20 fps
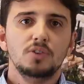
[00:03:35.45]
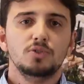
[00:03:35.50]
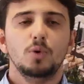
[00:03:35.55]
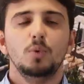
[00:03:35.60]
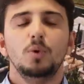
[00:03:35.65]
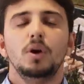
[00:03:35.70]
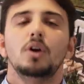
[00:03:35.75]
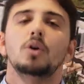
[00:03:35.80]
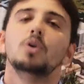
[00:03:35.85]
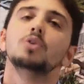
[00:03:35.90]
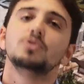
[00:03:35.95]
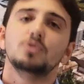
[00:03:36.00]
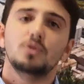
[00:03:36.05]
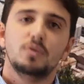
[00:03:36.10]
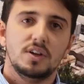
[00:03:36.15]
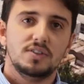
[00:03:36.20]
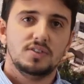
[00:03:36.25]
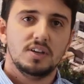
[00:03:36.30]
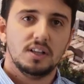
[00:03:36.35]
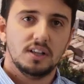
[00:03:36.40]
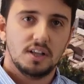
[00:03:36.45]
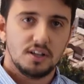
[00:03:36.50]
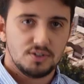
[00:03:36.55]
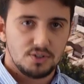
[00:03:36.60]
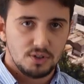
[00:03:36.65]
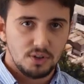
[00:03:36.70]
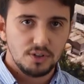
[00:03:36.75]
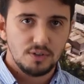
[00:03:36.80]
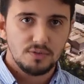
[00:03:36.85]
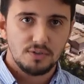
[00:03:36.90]
So we are also Reciclass
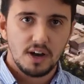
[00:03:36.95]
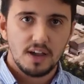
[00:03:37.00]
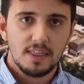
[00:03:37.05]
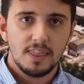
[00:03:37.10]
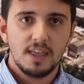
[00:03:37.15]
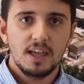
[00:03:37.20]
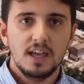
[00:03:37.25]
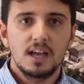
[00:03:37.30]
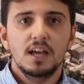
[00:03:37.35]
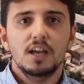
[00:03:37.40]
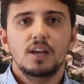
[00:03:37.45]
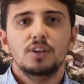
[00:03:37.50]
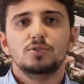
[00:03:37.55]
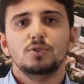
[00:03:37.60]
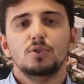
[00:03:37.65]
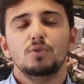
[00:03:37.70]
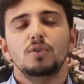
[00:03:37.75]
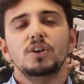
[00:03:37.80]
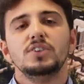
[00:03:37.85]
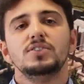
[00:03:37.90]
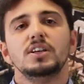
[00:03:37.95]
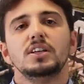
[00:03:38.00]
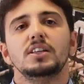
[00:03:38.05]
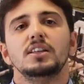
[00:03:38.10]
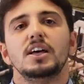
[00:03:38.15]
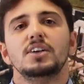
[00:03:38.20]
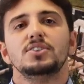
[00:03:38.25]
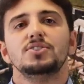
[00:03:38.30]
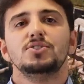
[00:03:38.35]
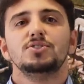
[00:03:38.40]
certified. So
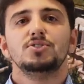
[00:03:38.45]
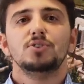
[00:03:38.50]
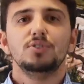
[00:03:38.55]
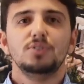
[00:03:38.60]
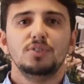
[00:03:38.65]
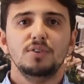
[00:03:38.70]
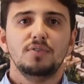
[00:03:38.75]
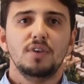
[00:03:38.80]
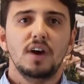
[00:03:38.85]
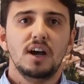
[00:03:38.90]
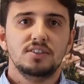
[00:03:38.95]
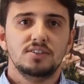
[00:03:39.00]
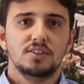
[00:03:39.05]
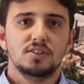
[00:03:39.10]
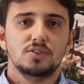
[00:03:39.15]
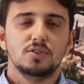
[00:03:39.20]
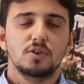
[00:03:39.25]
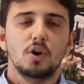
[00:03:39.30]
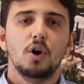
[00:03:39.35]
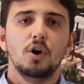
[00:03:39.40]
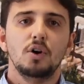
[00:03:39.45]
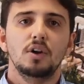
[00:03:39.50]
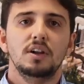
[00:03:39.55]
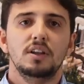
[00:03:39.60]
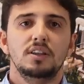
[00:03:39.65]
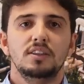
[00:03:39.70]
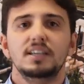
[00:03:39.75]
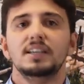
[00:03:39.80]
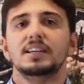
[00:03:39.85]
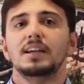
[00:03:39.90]
Reciclass certifies us
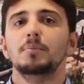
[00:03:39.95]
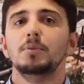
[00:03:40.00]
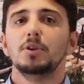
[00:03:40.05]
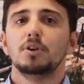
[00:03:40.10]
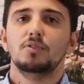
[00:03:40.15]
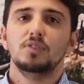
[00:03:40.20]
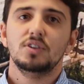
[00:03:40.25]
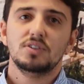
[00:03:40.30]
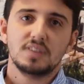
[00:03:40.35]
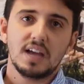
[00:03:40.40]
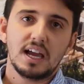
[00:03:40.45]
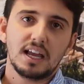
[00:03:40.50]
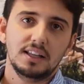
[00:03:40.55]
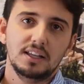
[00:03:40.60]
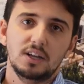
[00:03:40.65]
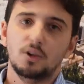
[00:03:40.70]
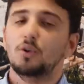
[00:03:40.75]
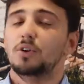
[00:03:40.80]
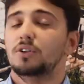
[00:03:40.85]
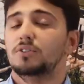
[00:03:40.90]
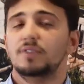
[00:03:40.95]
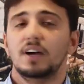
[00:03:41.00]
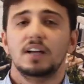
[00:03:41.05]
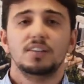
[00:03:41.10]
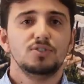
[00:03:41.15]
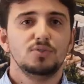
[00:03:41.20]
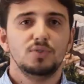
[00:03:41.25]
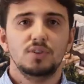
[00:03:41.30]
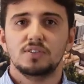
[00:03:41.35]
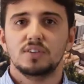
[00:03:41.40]
on the chemical recycling or
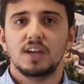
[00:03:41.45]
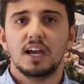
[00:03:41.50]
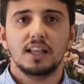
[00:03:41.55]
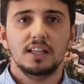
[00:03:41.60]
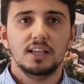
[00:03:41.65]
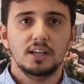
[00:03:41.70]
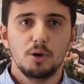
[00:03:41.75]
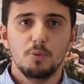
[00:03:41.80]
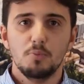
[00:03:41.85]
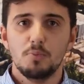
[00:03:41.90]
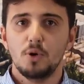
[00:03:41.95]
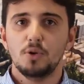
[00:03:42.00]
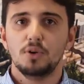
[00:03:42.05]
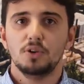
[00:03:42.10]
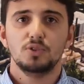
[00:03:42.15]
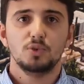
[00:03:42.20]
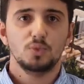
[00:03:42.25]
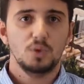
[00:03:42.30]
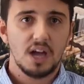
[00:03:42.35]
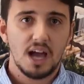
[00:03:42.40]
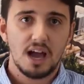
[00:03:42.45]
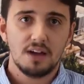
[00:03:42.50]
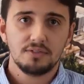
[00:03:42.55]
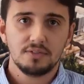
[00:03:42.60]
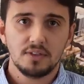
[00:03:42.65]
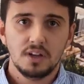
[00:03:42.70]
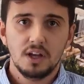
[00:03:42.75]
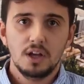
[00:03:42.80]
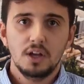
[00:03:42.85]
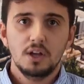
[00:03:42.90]
advanced recycling components we have.
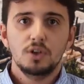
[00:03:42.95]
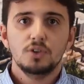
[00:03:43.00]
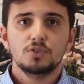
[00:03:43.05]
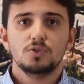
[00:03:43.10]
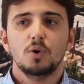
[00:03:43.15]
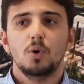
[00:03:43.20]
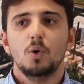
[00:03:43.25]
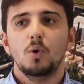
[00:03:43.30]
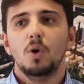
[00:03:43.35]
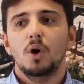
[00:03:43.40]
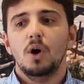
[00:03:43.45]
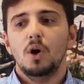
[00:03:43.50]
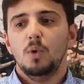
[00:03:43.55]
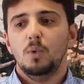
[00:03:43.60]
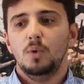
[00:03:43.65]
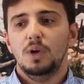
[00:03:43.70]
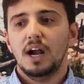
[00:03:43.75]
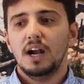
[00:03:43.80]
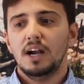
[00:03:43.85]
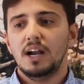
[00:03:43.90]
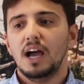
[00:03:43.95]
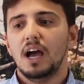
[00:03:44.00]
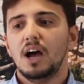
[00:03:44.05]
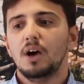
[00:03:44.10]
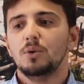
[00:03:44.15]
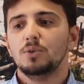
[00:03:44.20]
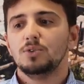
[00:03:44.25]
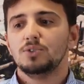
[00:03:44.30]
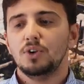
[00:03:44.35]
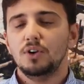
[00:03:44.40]
So we are
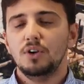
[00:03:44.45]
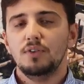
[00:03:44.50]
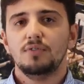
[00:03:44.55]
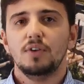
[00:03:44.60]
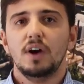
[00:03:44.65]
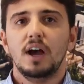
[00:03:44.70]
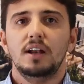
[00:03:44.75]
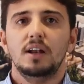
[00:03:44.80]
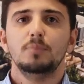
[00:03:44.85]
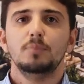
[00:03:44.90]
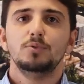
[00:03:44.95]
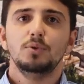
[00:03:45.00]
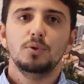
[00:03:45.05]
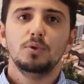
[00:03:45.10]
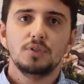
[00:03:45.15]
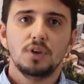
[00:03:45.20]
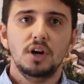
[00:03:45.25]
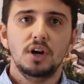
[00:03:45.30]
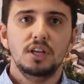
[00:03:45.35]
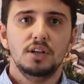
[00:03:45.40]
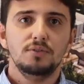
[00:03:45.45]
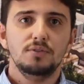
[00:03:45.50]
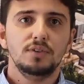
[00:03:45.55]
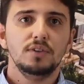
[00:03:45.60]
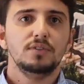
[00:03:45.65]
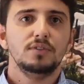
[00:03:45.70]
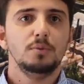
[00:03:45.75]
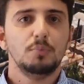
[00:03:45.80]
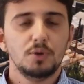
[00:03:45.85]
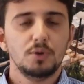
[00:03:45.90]
now certified up to 30 and
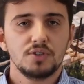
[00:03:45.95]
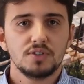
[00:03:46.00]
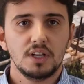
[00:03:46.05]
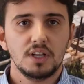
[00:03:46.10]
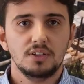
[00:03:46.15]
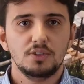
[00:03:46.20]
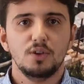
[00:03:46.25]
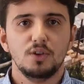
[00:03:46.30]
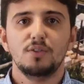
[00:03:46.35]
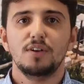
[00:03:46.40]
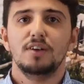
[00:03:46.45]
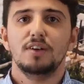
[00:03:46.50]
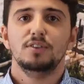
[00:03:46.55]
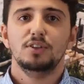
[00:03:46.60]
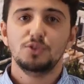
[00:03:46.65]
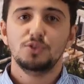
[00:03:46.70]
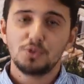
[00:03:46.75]
50% of having